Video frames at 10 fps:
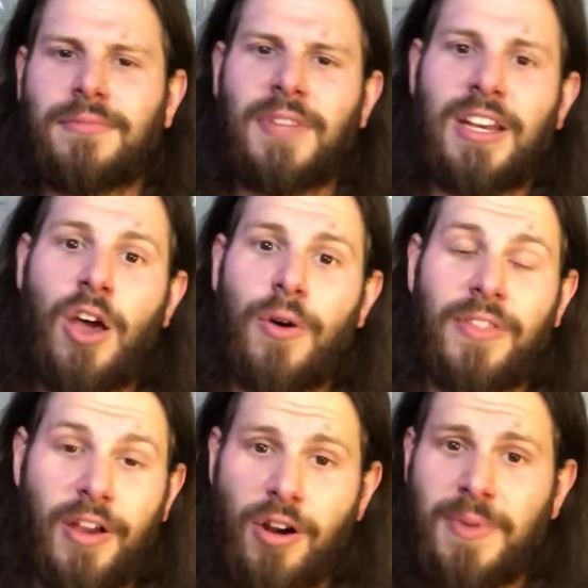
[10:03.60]
They know it.
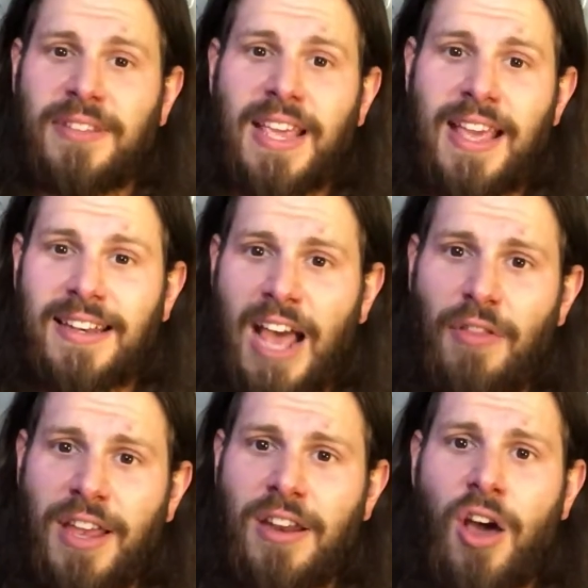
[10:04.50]
They heard me say it. Now
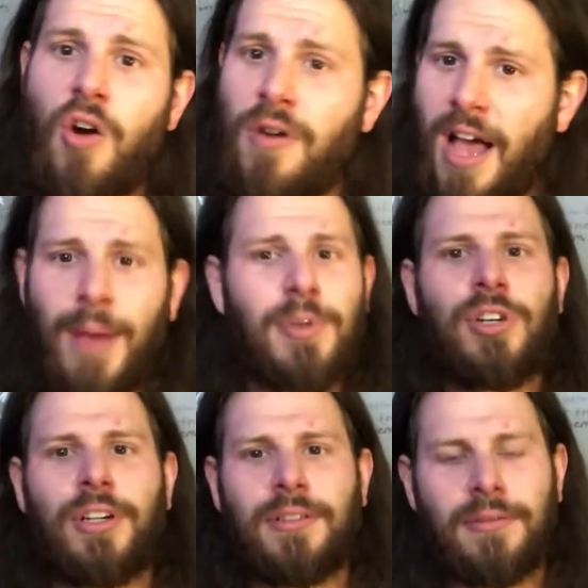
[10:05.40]
they know I'm
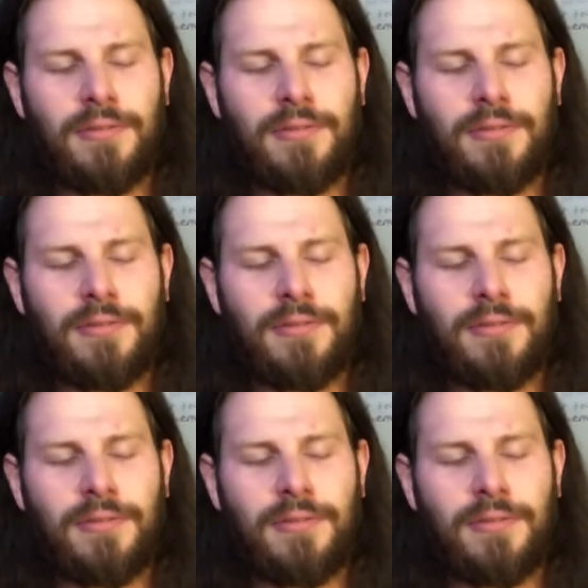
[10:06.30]
good.